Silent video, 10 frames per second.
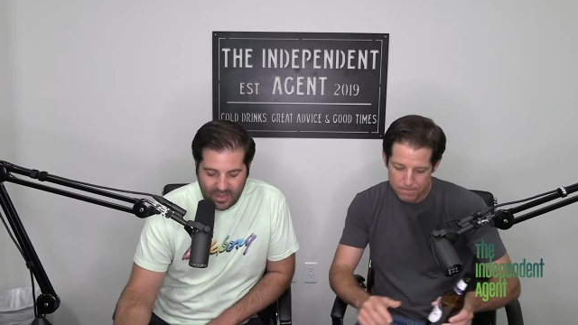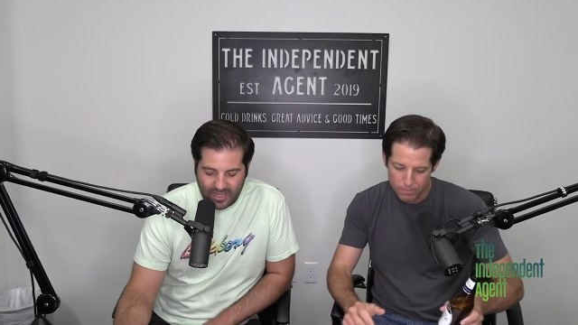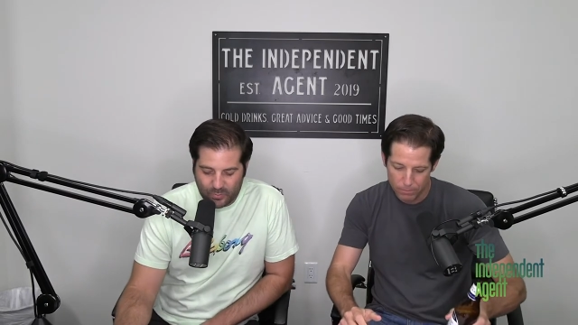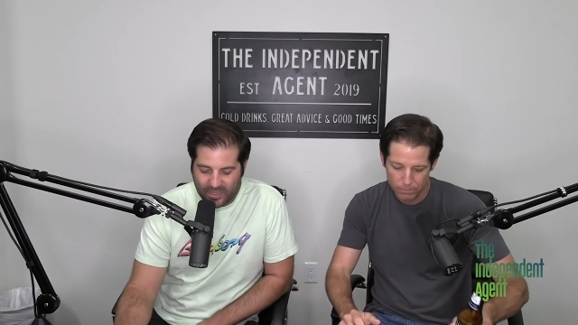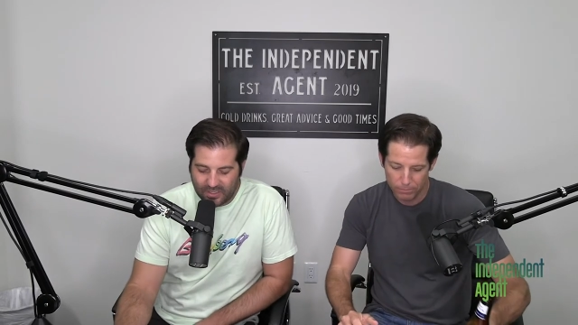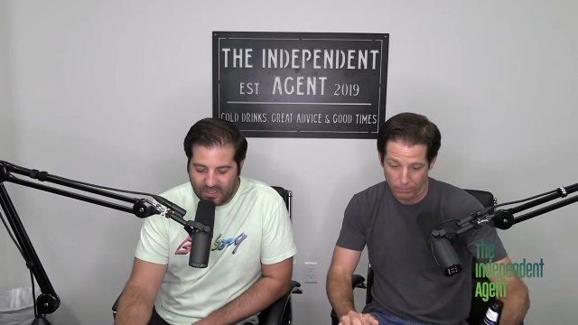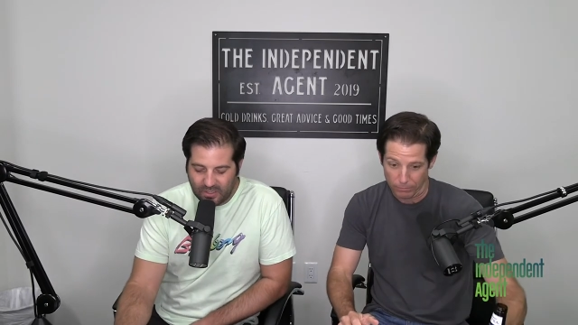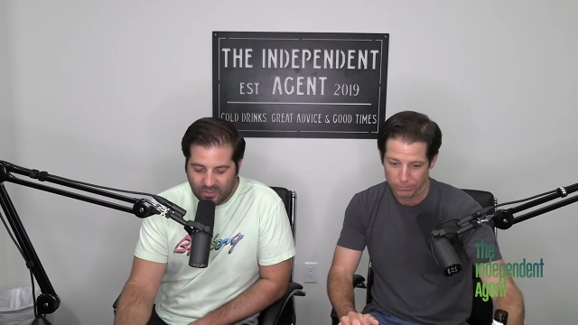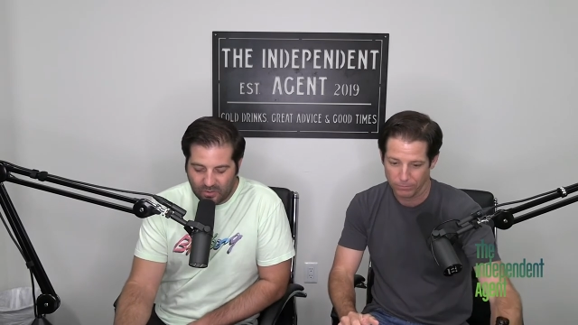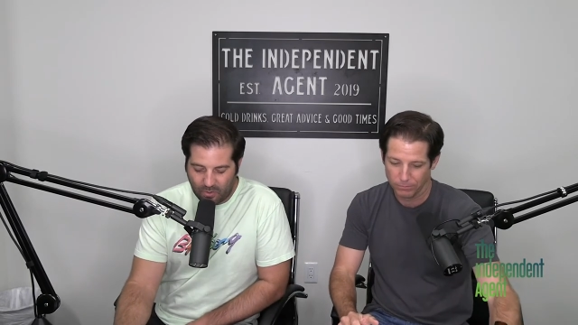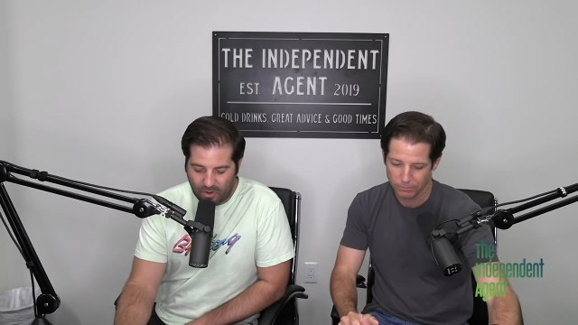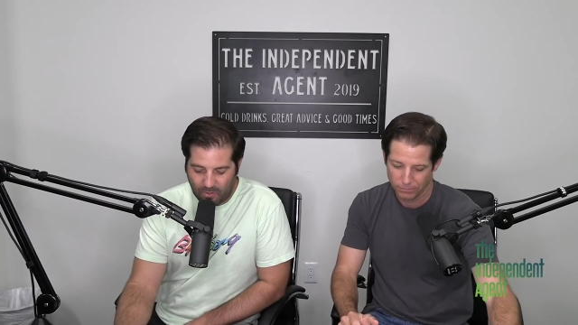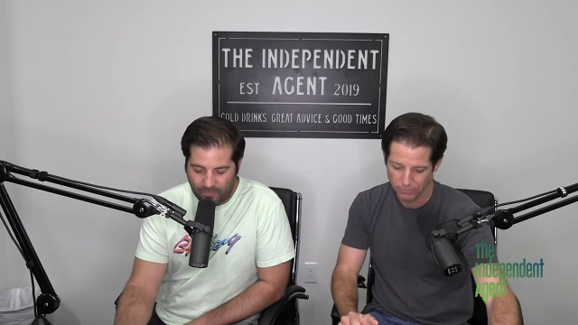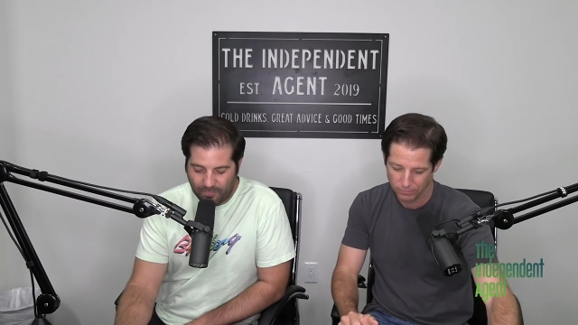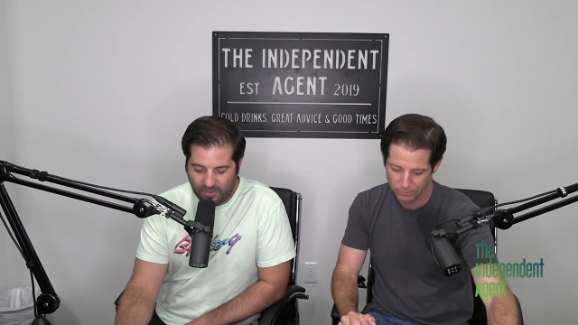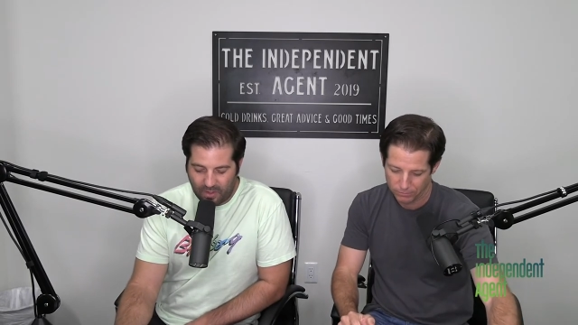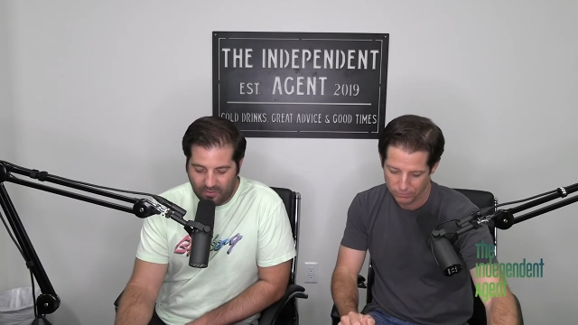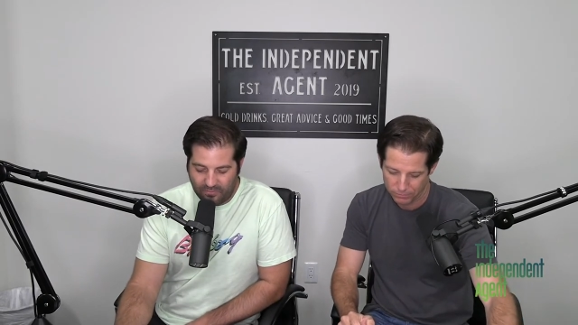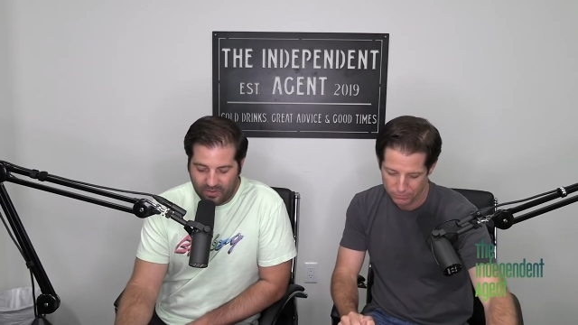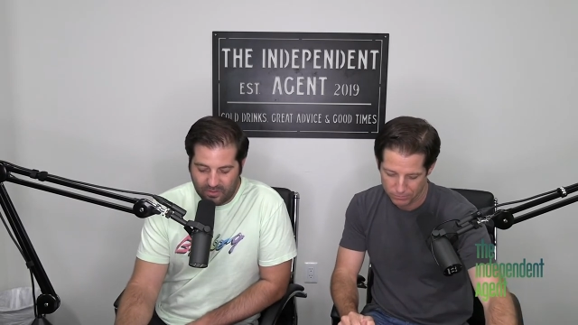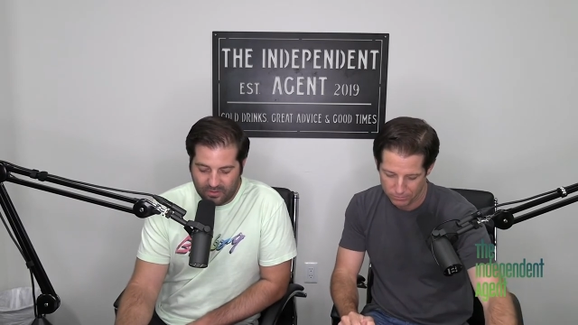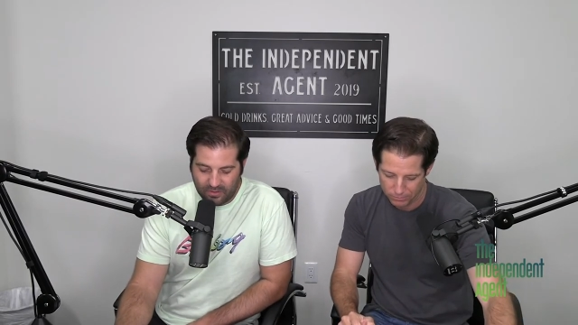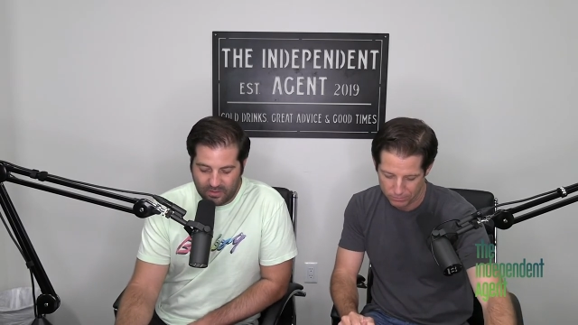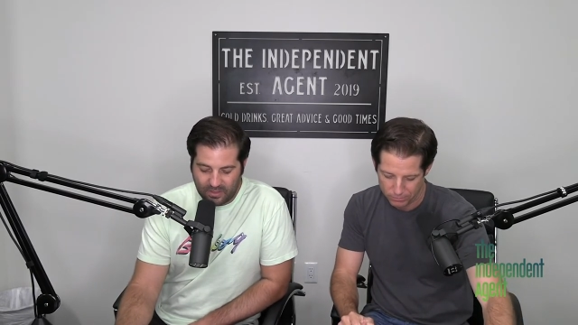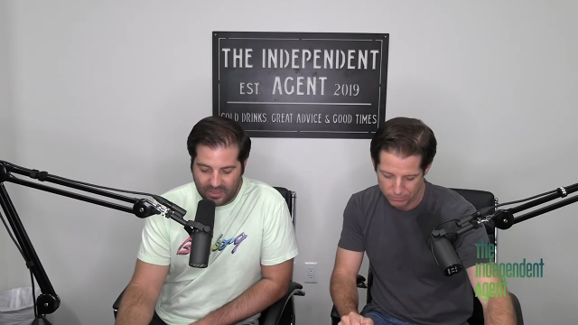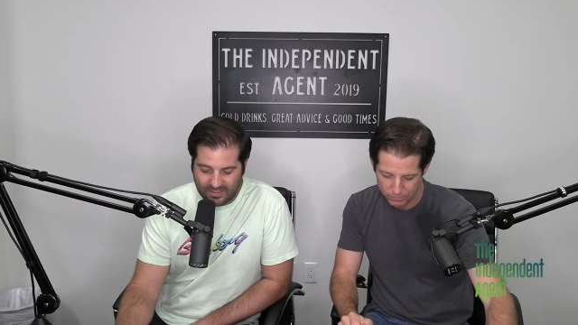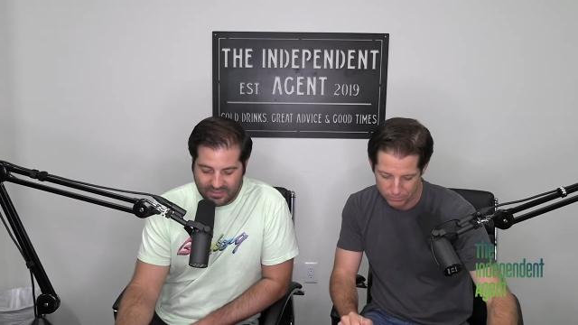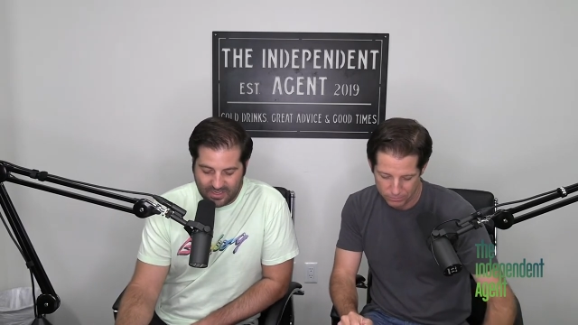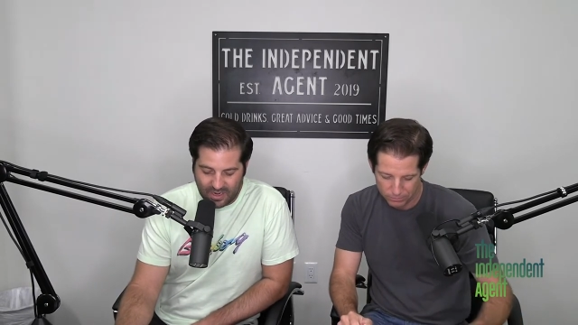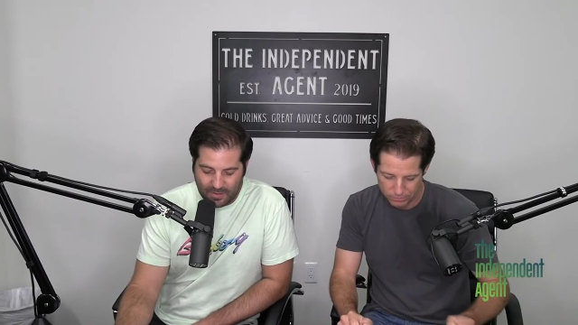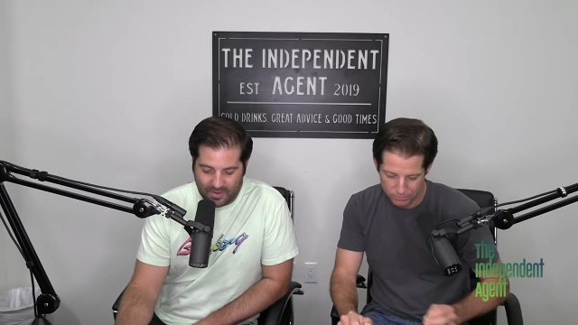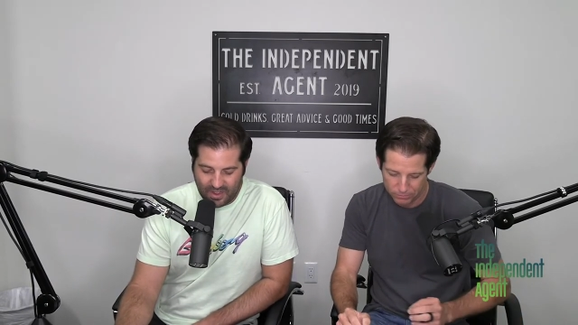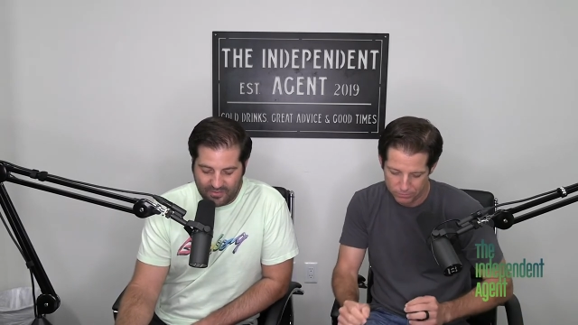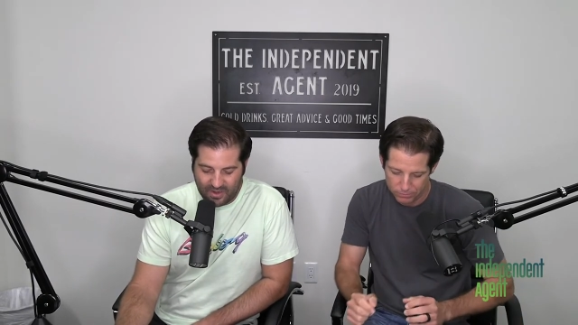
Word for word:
Speaker 1: As we continue to grow, I feel it is time to have